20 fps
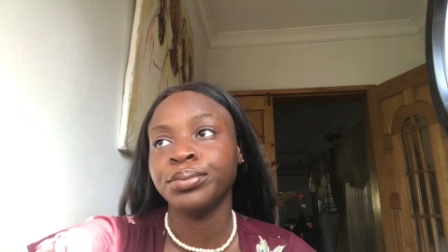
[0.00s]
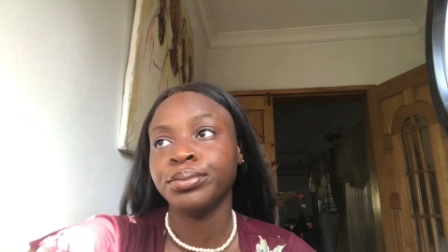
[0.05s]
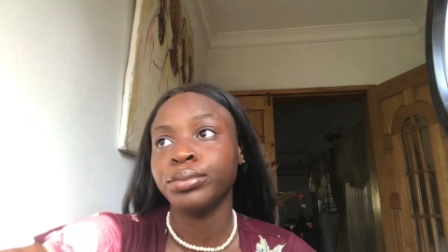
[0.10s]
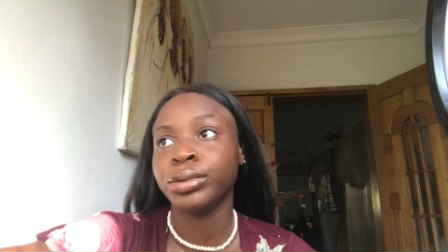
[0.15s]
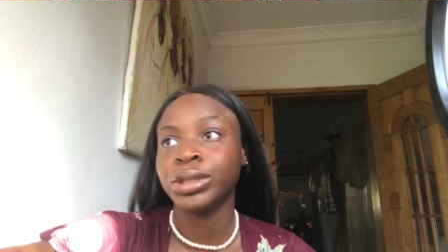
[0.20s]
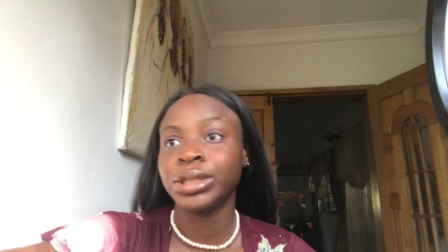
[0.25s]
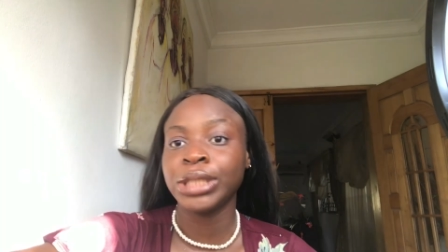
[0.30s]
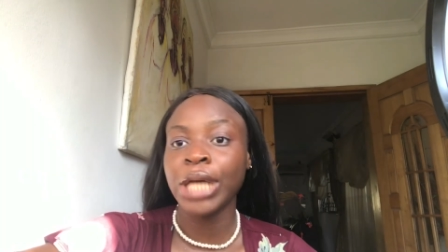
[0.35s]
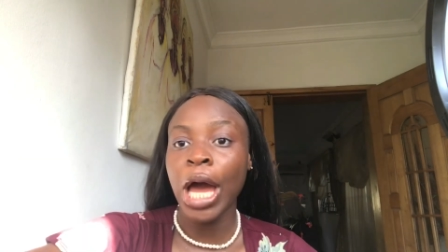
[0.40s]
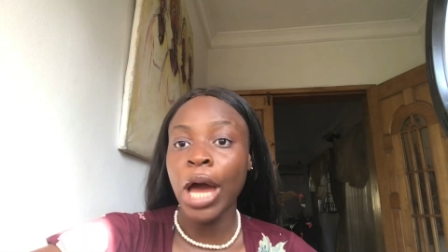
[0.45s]

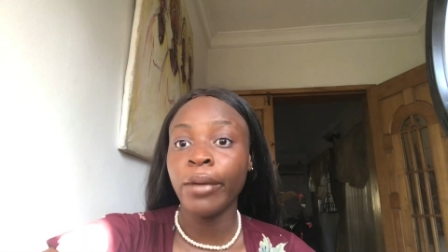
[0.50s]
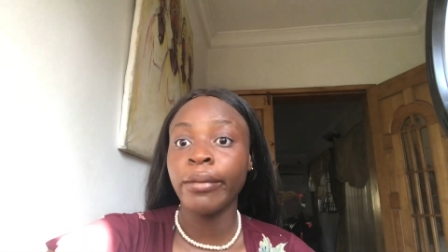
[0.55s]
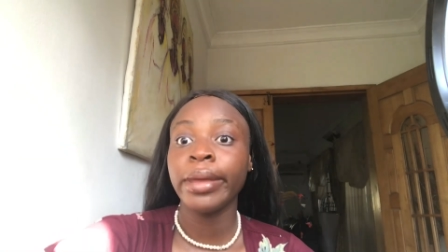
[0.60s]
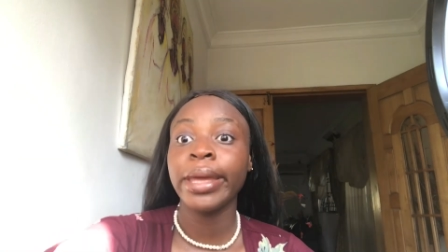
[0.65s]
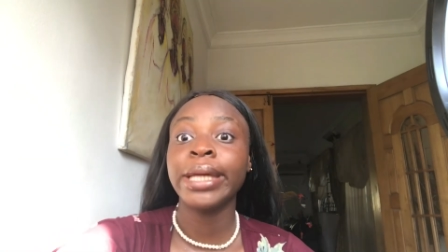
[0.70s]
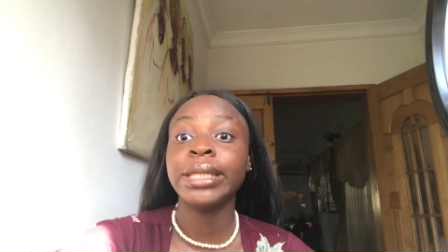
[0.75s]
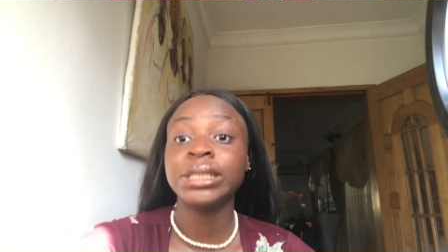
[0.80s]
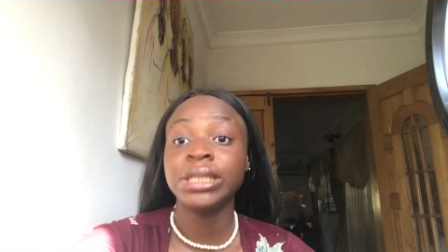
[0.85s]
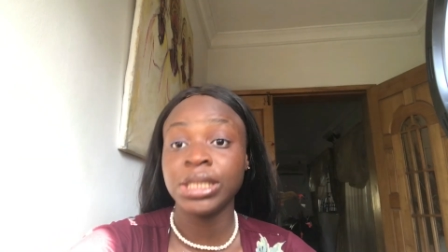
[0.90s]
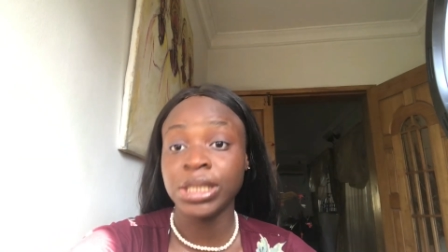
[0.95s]
But we
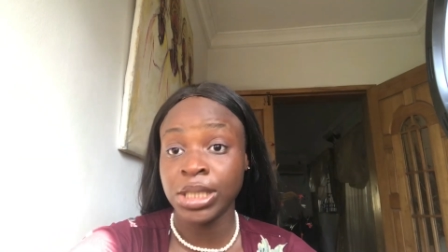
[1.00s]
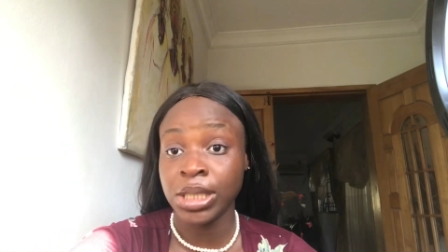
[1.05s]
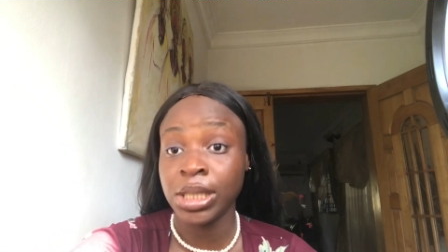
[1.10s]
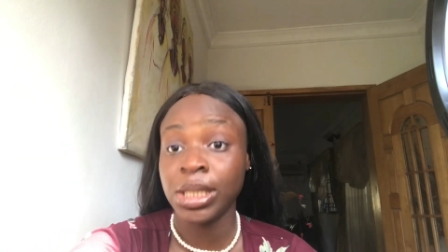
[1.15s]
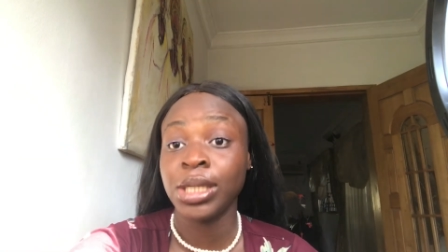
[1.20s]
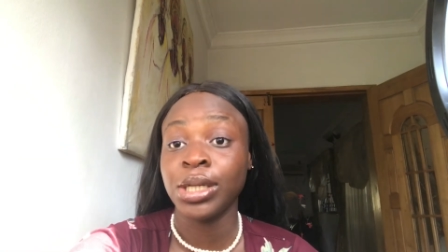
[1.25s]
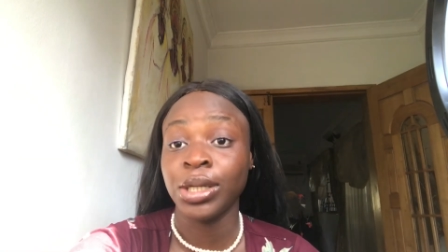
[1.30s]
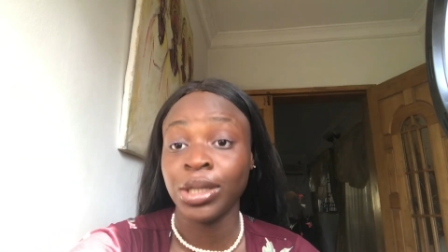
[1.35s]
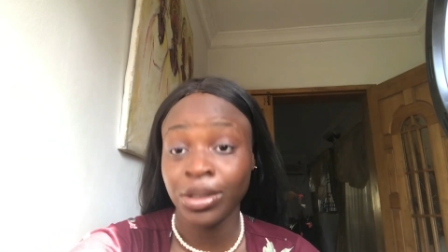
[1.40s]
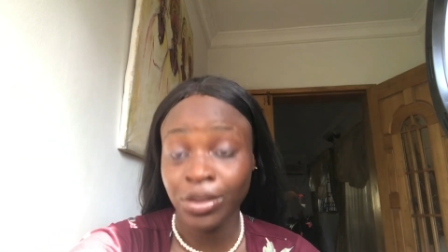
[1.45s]
ate the
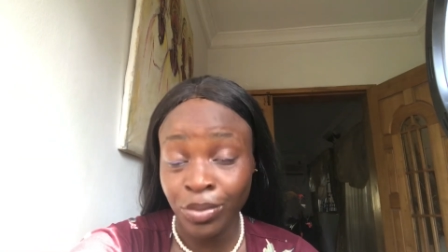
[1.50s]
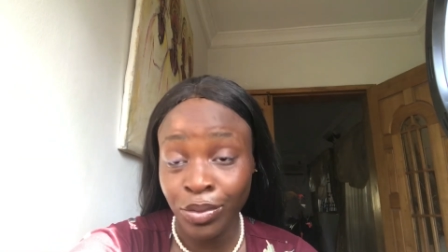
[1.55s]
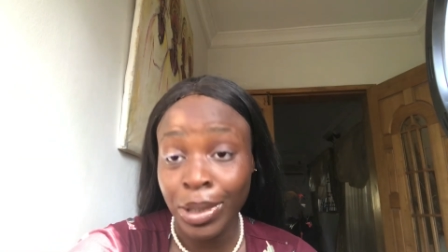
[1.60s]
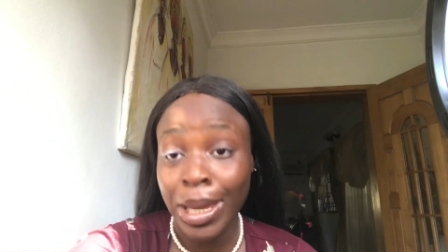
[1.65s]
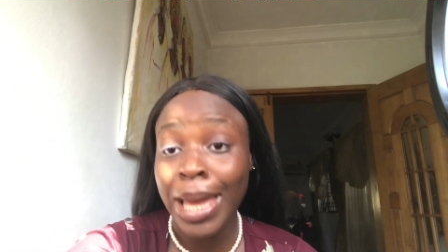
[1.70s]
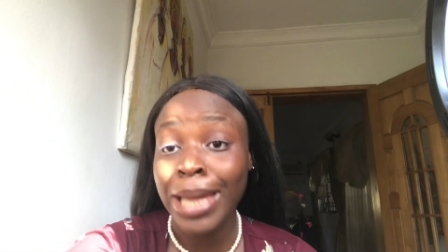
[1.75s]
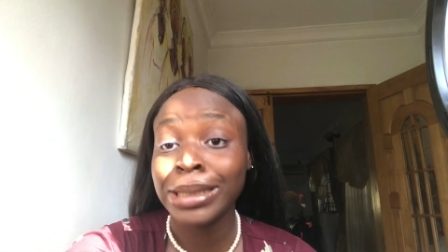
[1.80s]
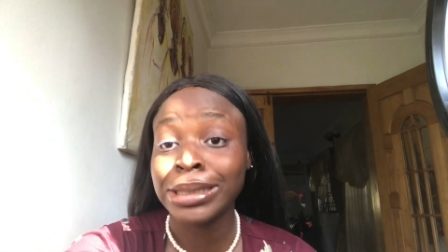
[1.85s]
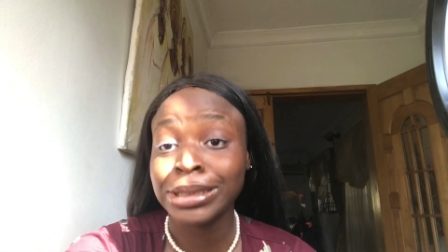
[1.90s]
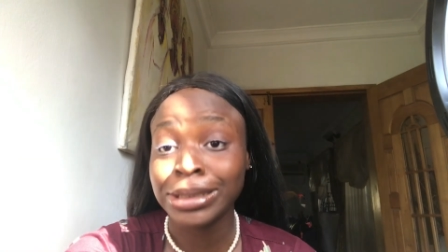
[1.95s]
chicken, we
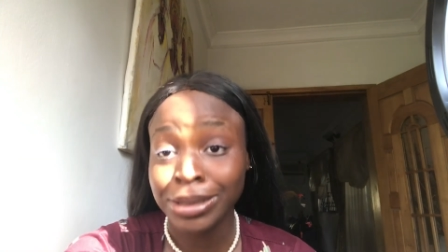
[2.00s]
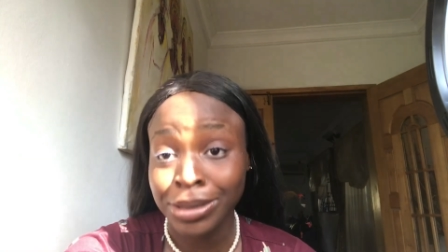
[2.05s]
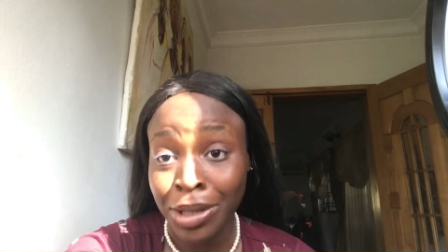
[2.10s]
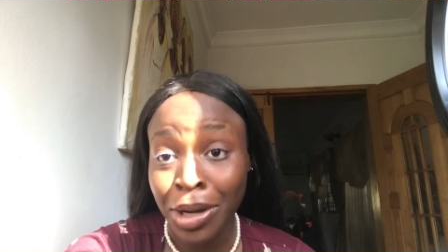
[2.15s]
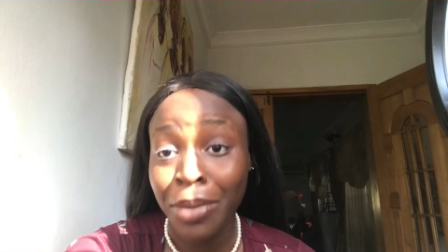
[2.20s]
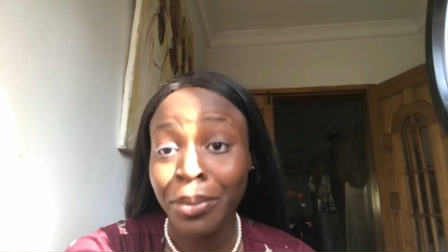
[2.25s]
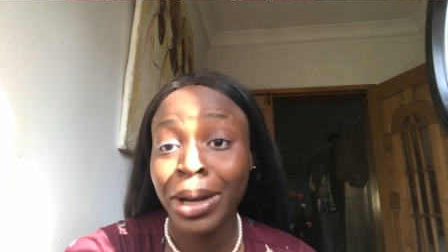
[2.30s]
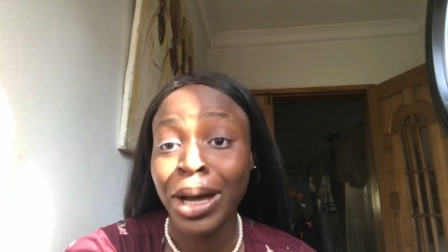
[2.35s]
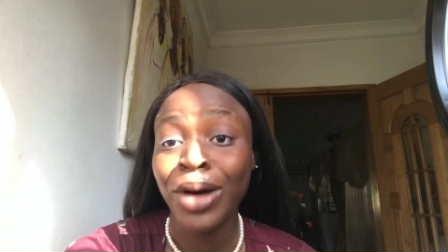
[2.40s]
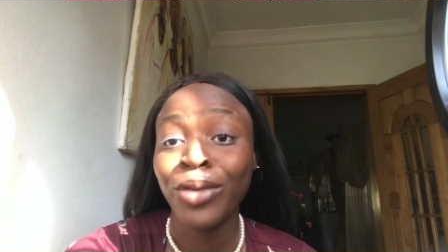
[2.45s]
ate the
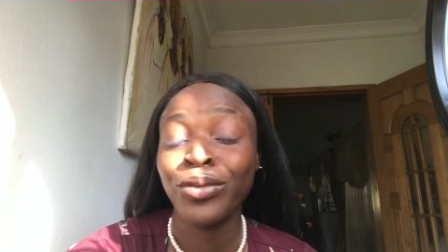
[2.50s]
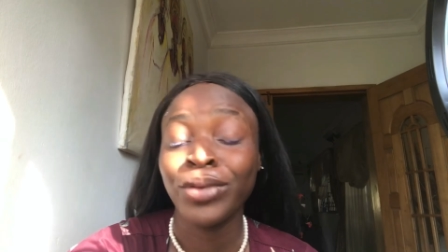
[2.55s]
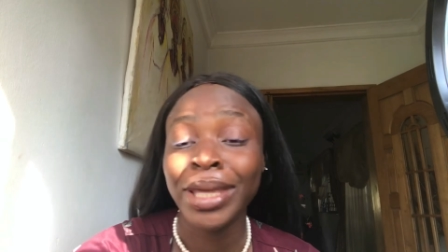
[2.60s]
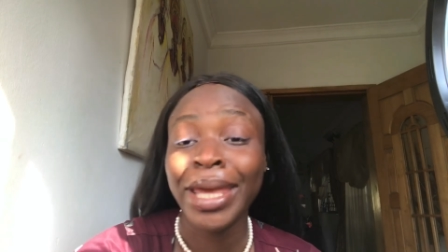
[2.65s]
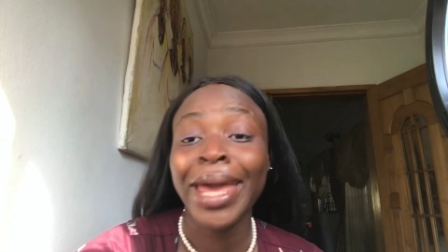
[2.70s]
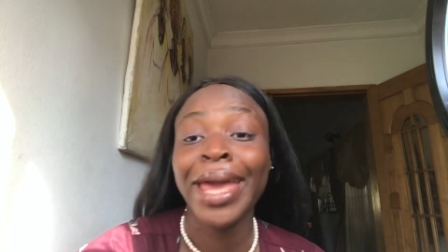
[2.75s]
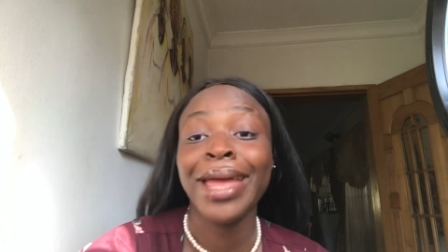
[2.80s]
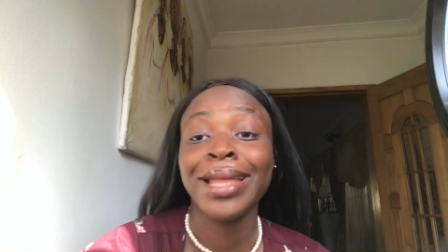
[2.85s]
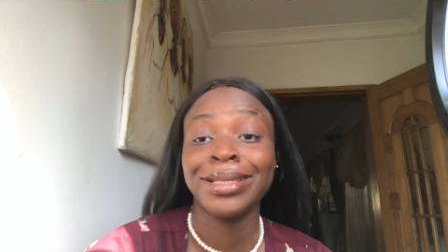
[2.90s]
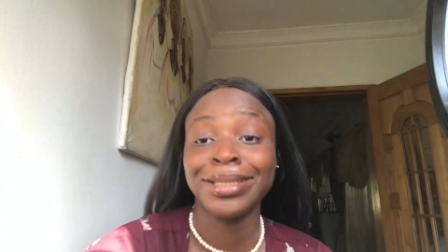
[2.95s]
shawarma, we
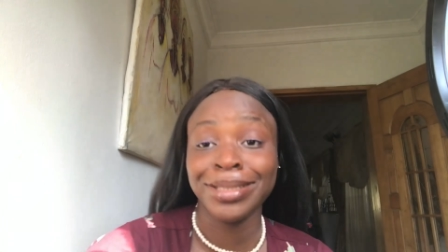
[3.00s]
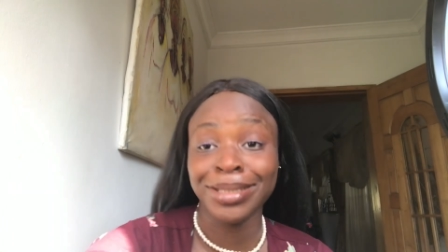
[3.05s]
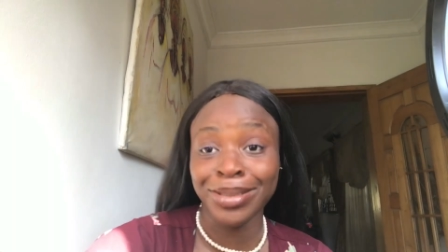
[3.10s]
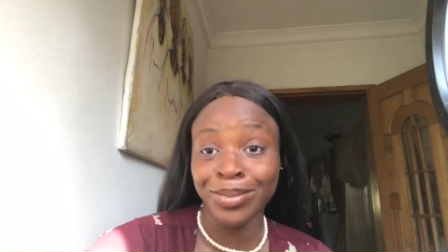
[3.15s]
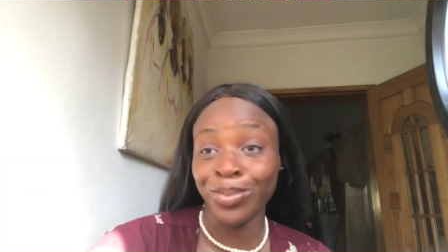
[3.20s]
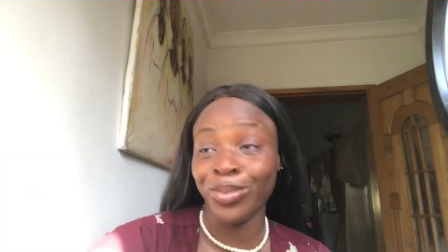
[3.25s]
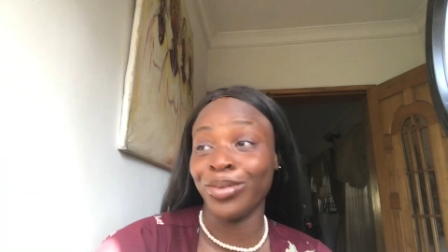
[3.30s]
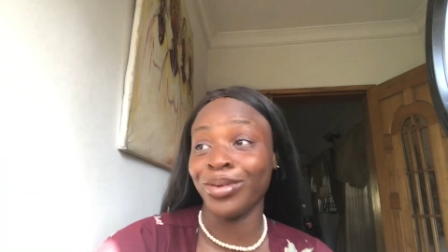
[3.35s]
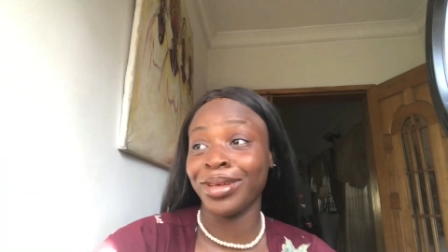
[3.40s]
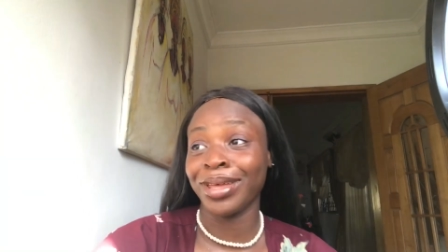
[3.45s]
ate the
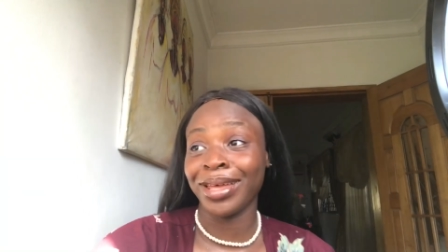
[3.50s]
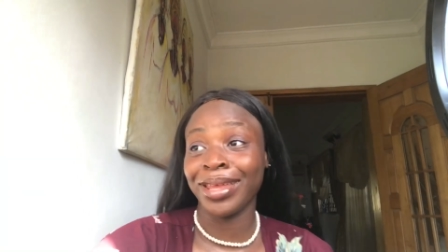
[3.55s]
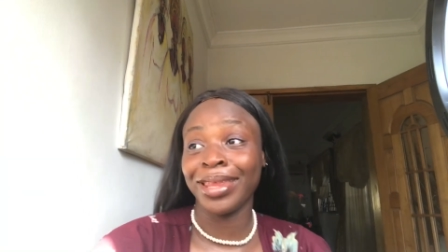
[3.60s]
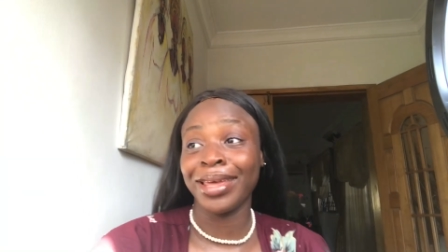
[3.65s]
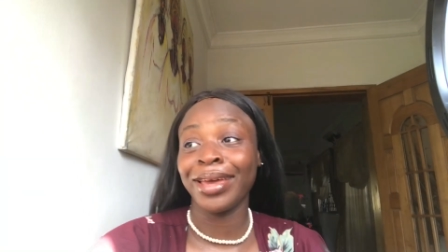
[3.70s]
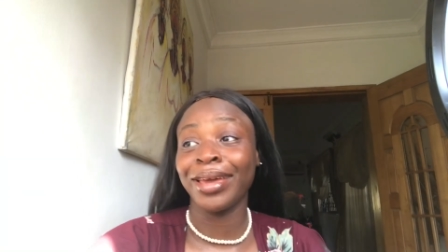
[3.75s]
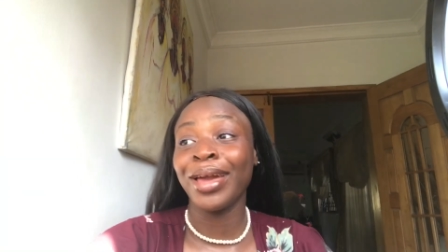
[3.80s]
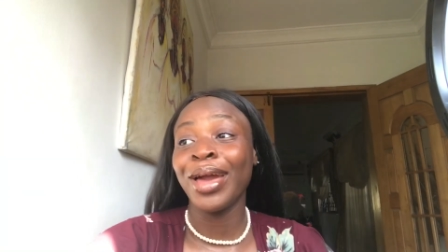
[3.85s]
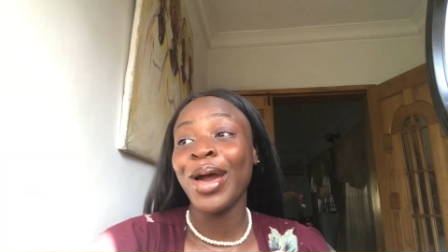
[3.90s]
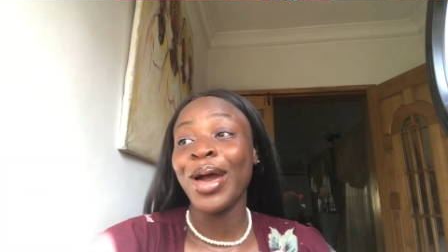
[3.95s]
burger, like